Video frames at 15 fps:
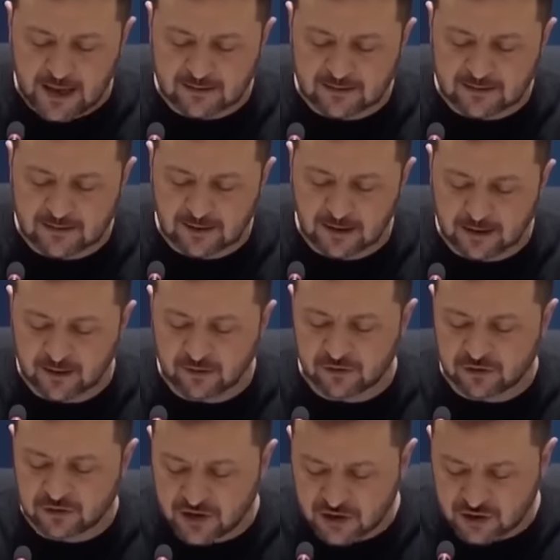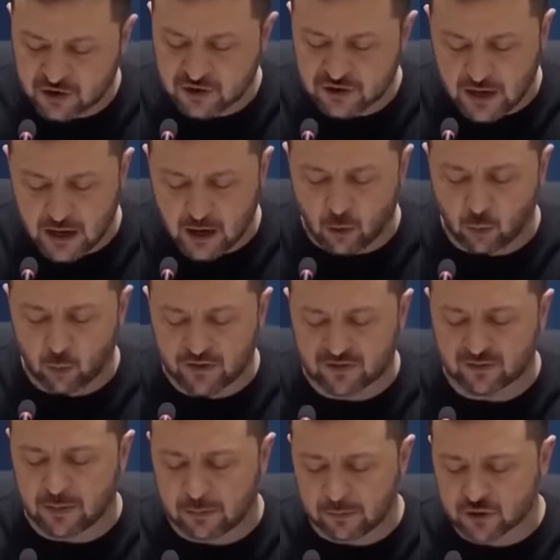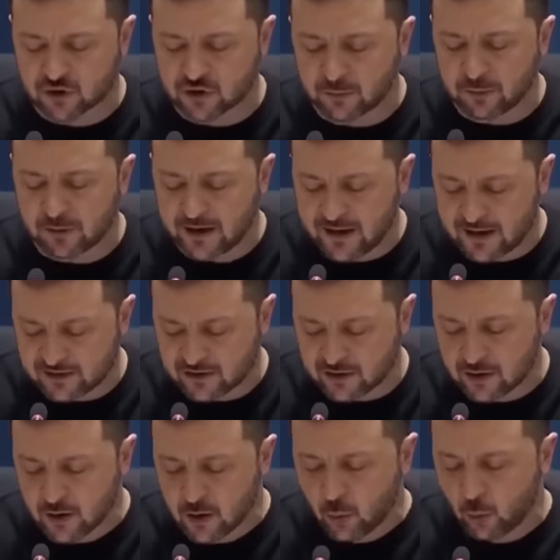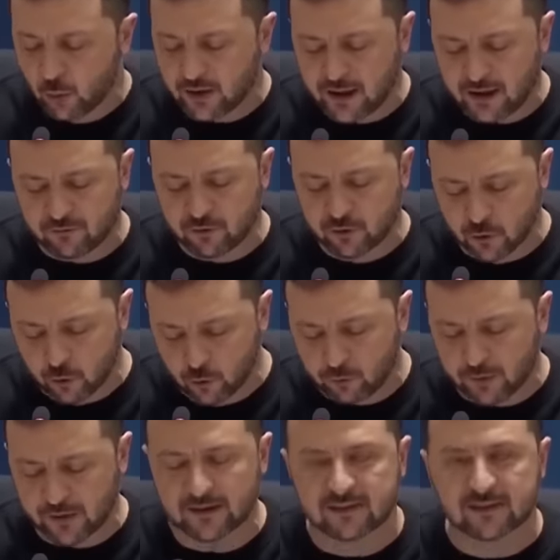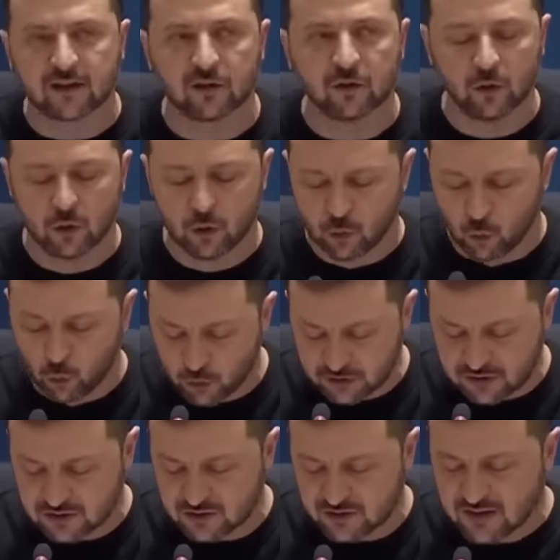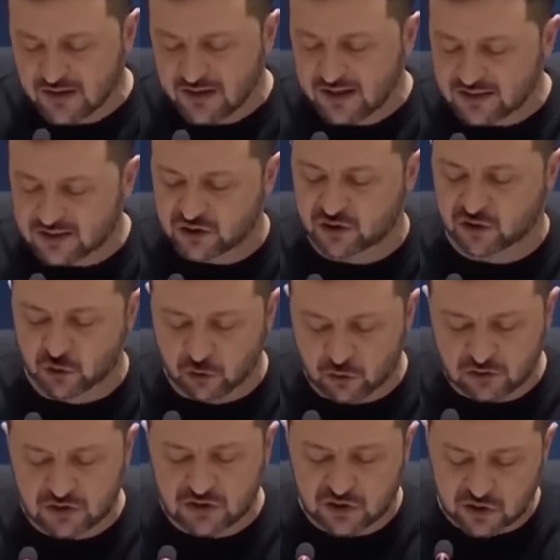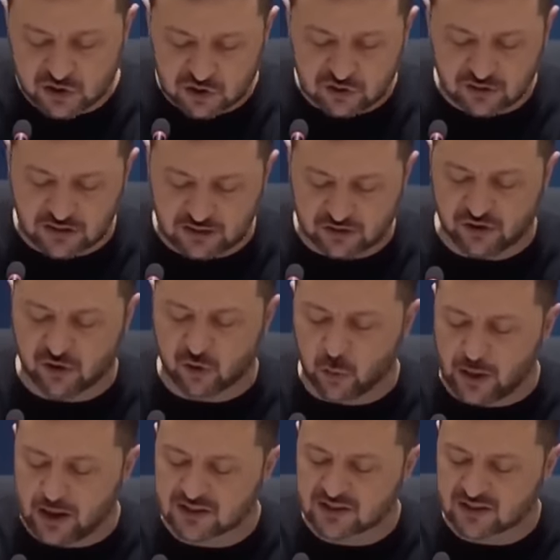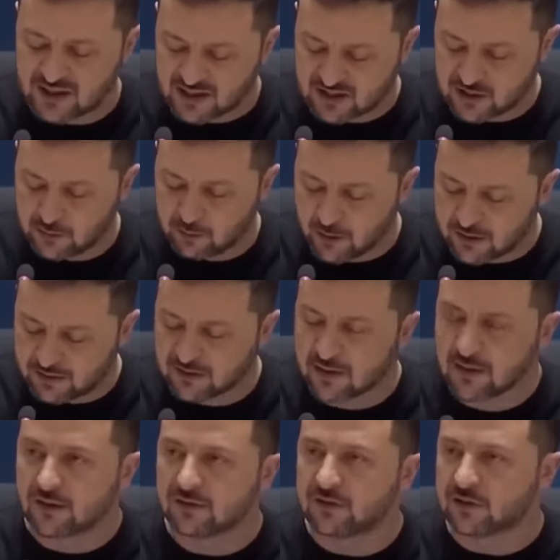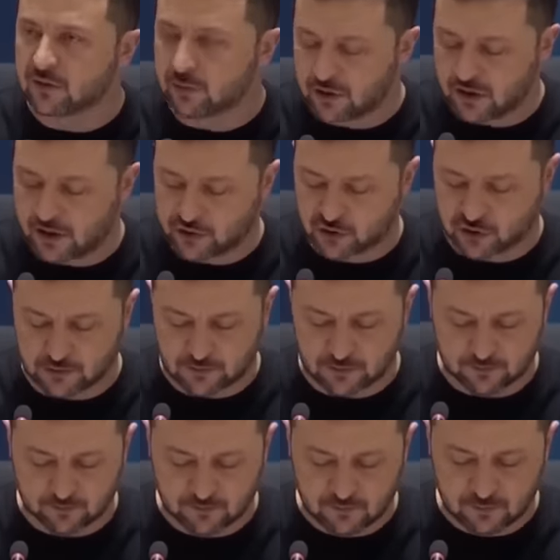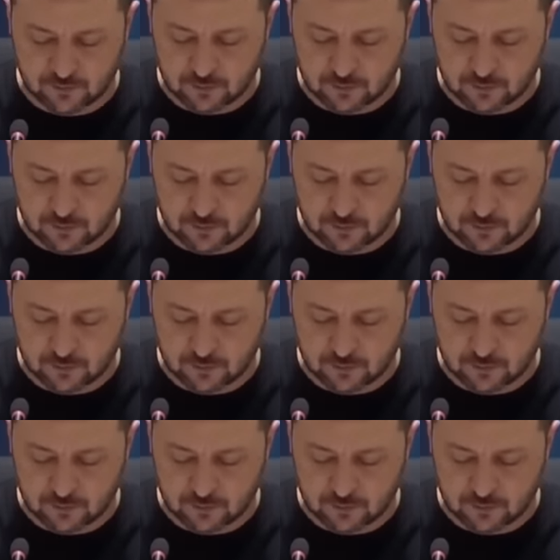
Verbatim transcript: And an invitation now with membership later will have no political cost. It's a strong decision that requires nothing but determination.